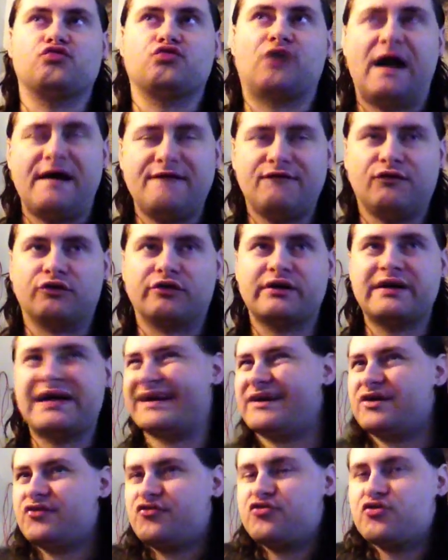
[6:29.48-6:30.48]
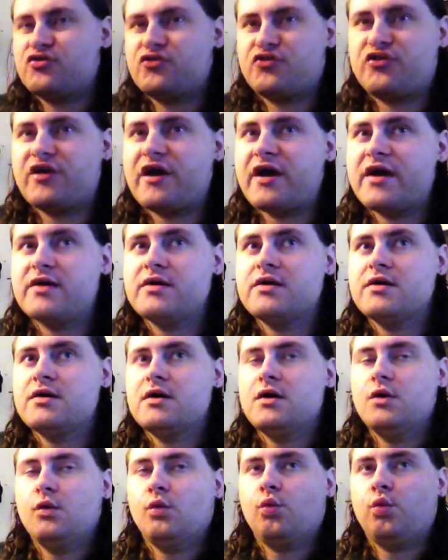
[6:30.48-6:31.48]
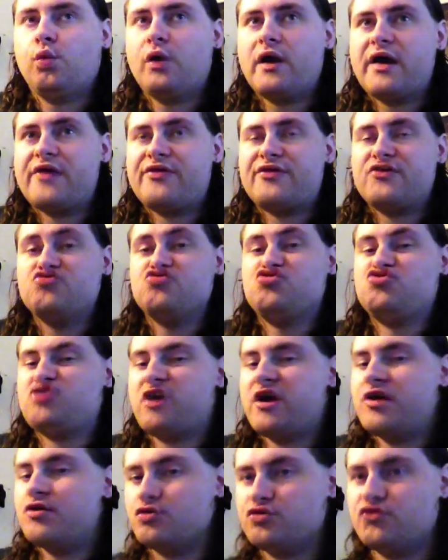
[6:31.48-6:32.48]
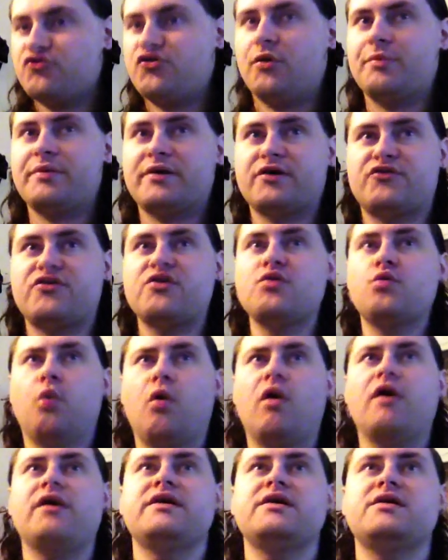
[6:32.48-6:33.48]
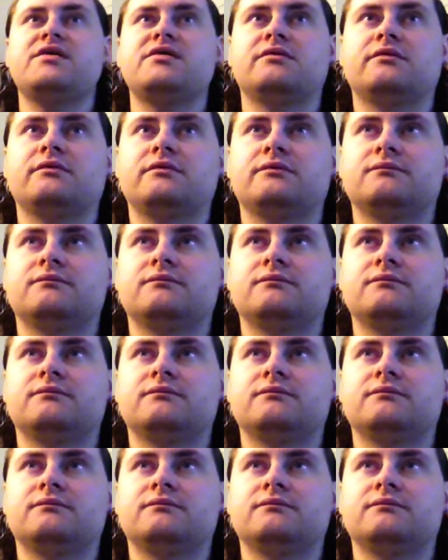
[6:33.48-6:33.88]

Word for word: rivalry, I guess you could say, with Jey Uso because he wanted